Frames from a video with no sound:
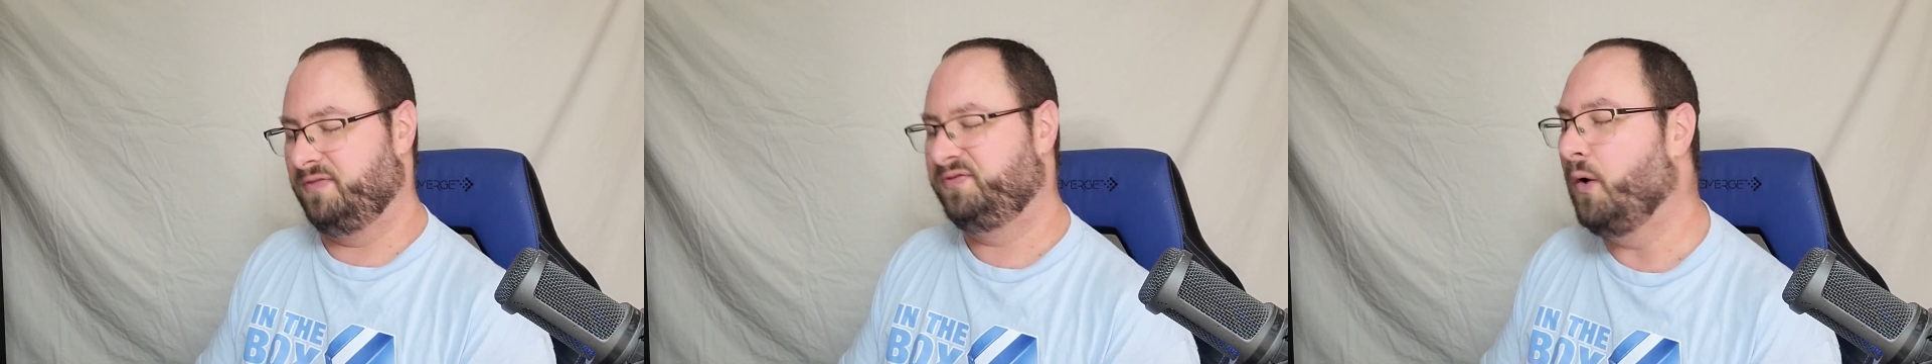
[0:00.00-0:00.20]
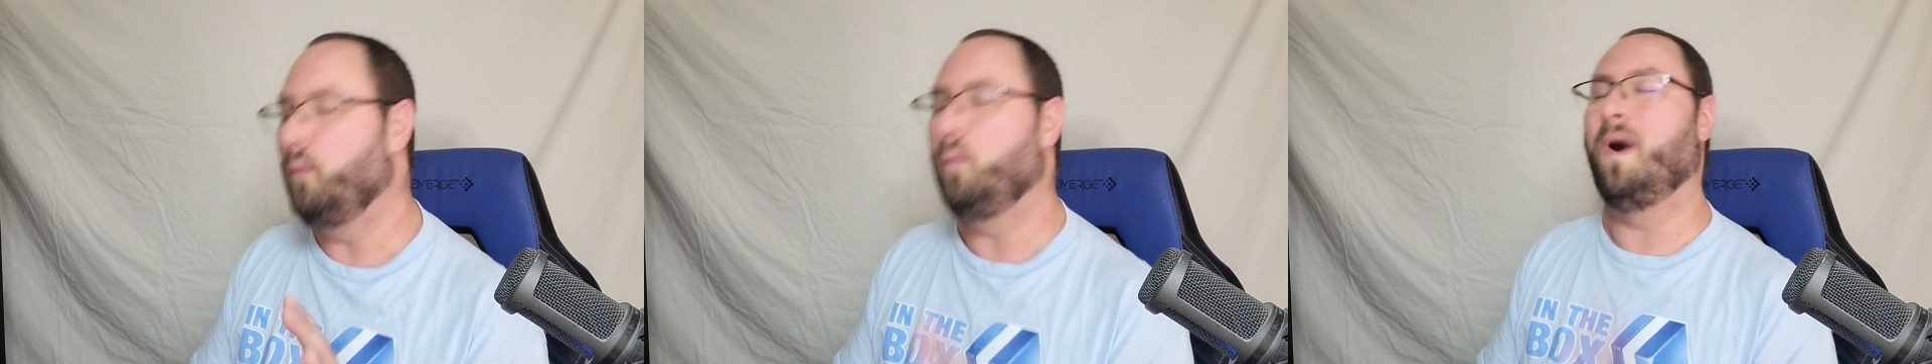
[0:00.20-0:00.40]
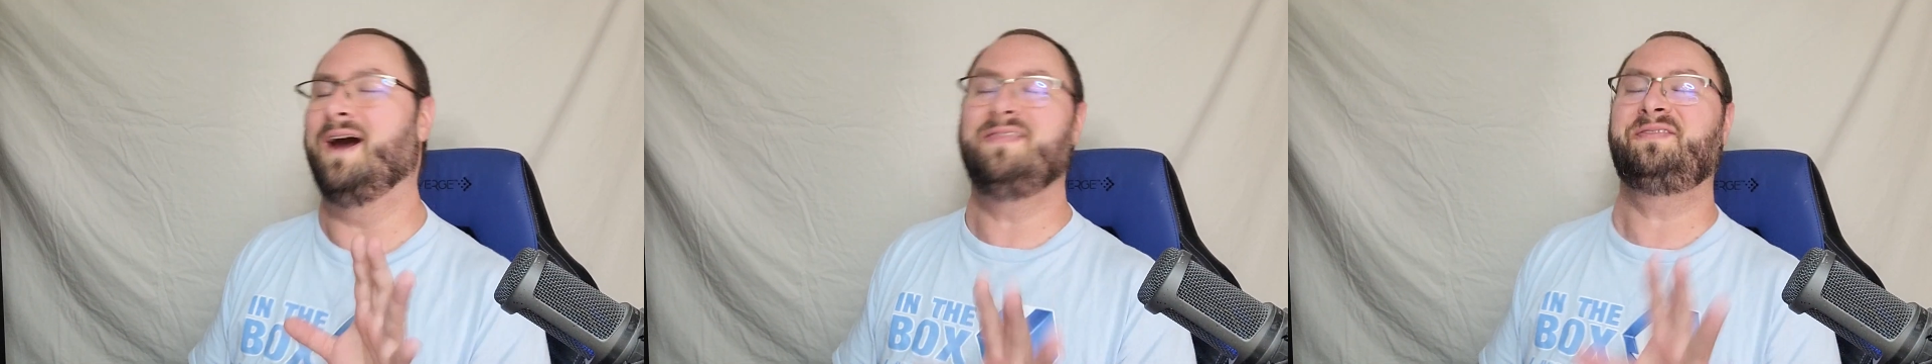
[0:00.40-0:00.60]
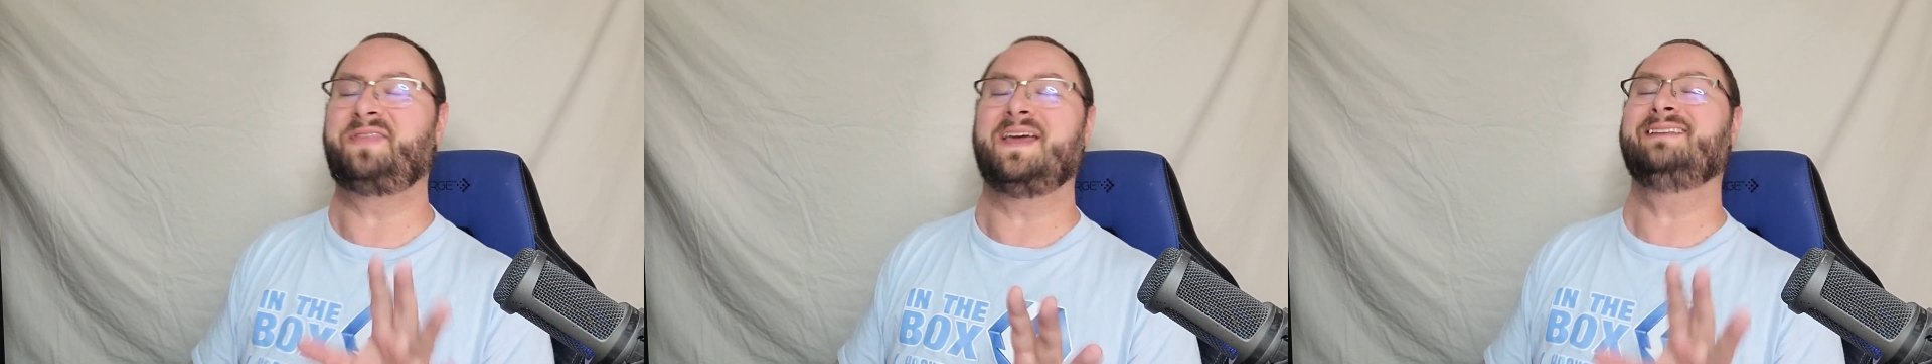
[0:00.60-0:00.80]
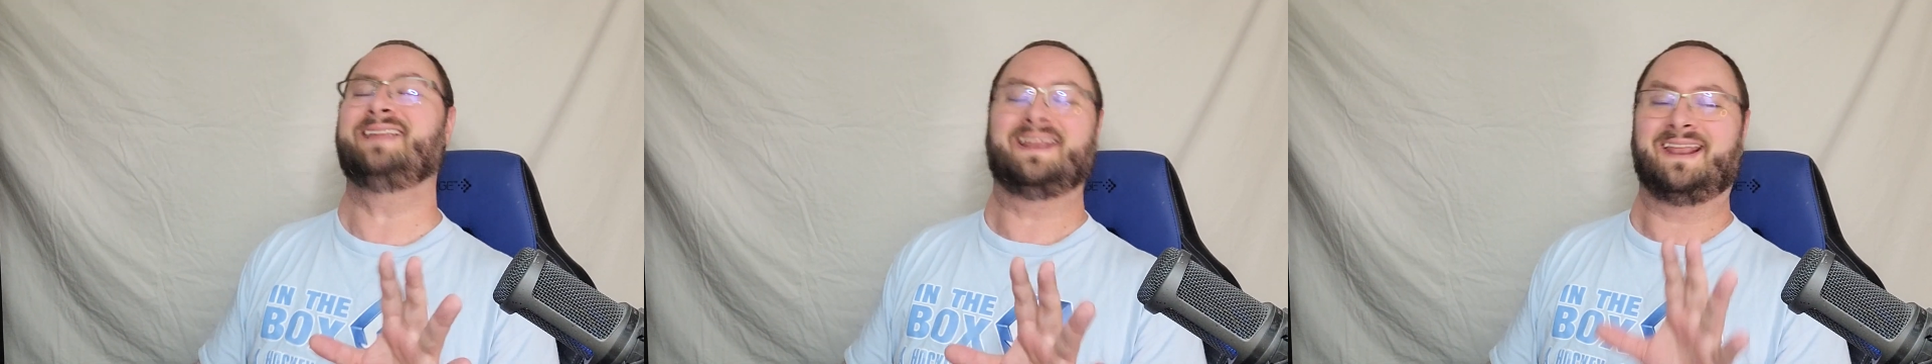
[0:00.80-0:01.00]
The one
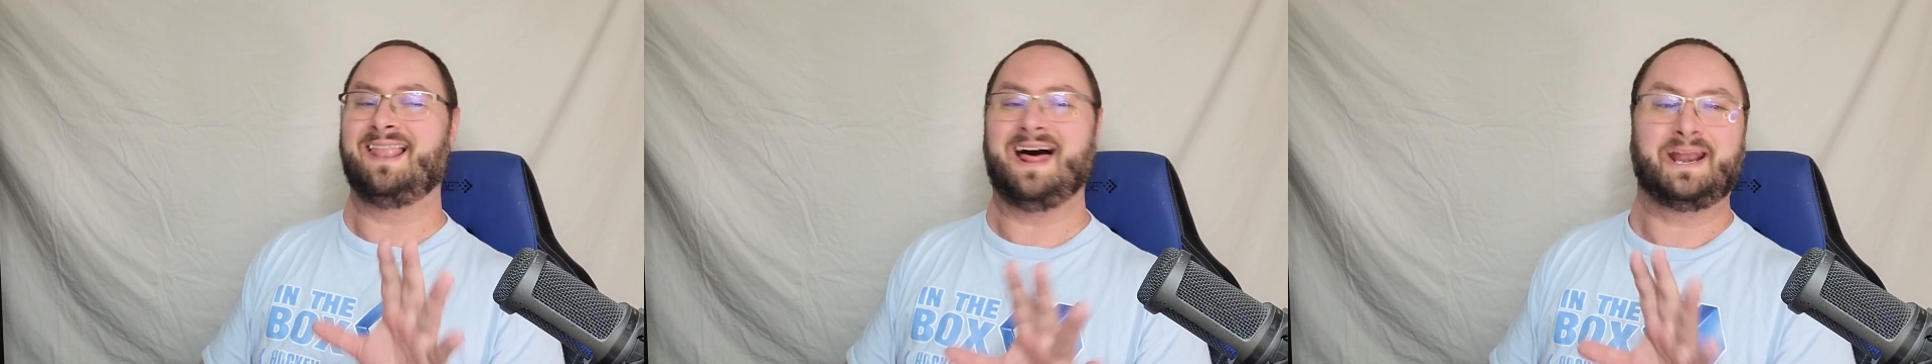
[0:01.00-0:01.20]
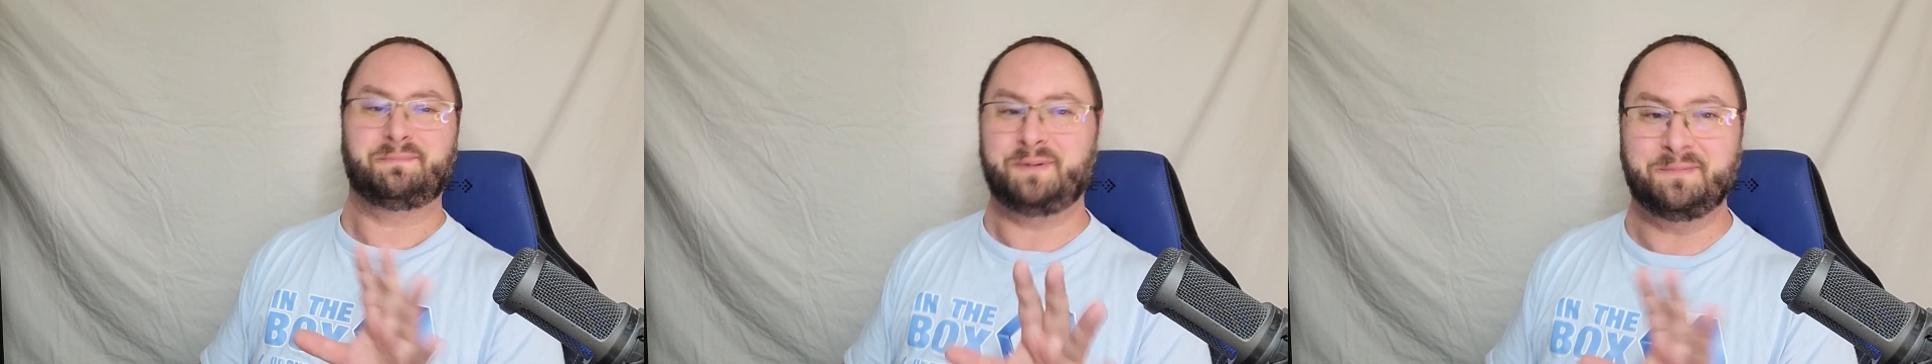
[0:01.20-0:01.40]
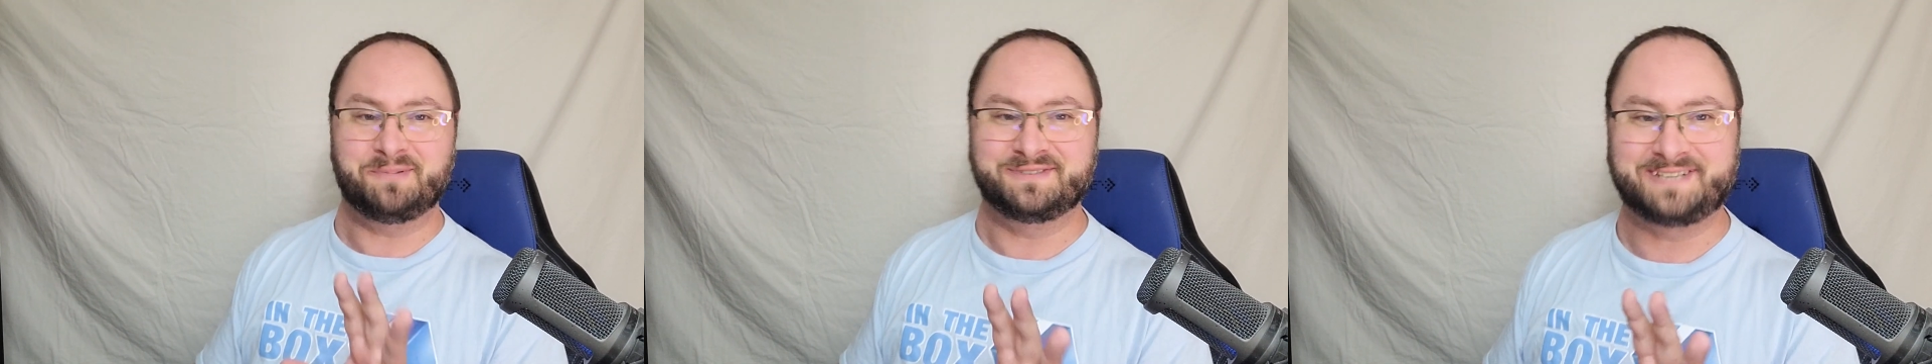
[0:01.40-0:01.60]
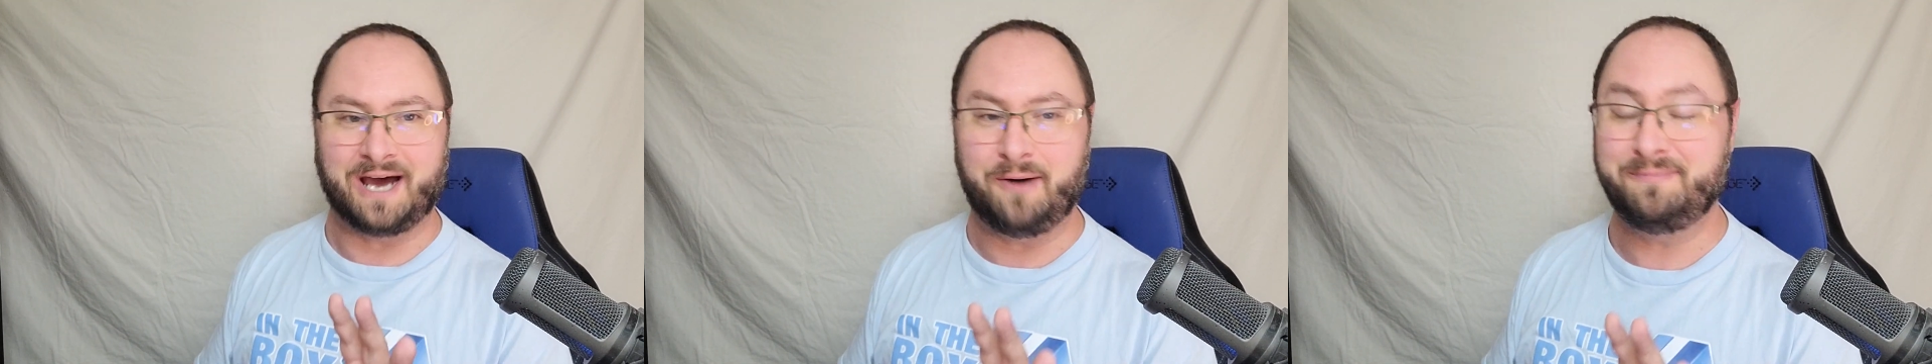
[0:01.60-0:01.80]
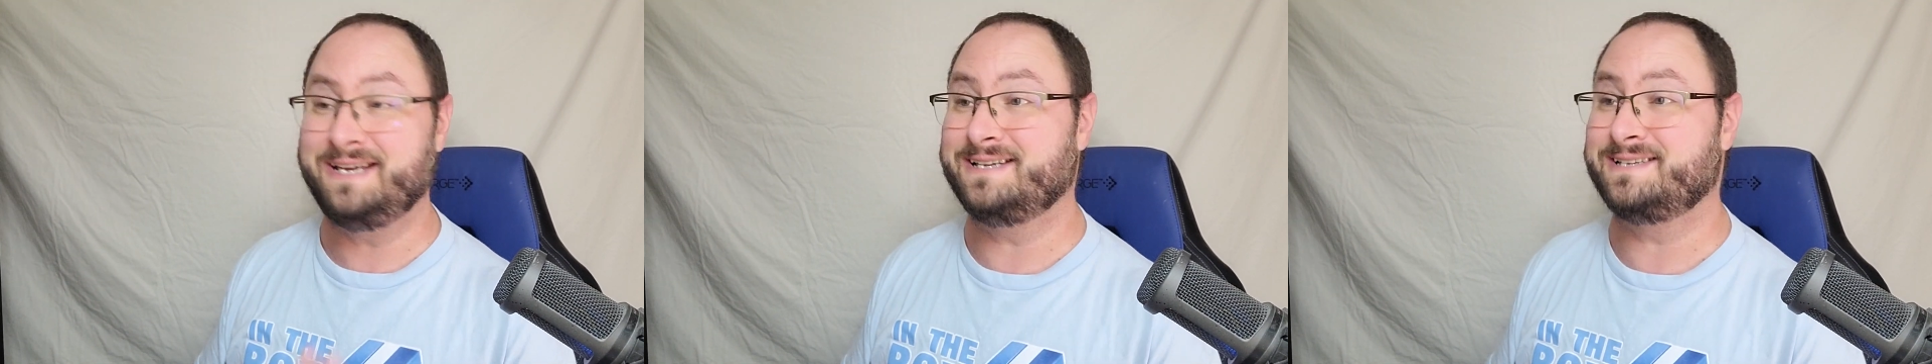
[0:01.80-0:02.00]
thing that a lot of people tell
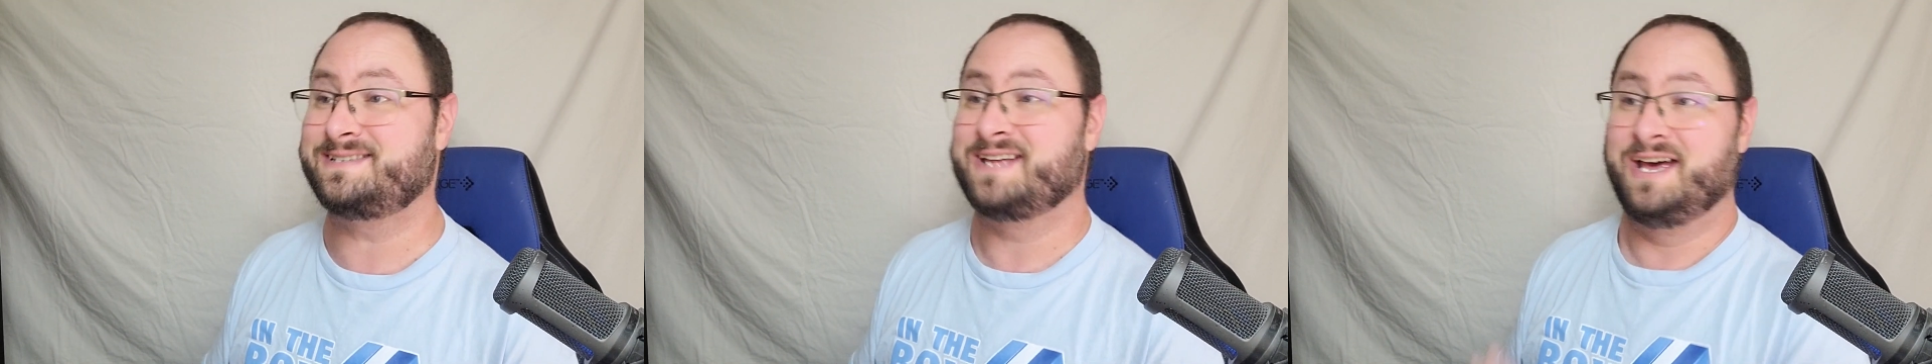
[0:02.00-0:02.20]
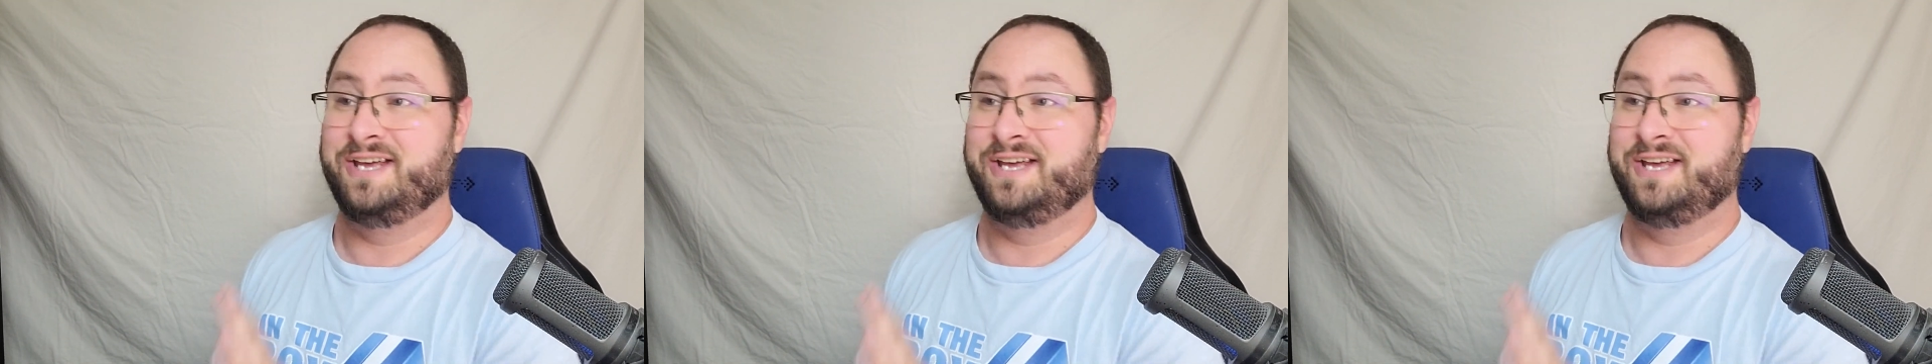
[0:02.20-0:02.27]
me is,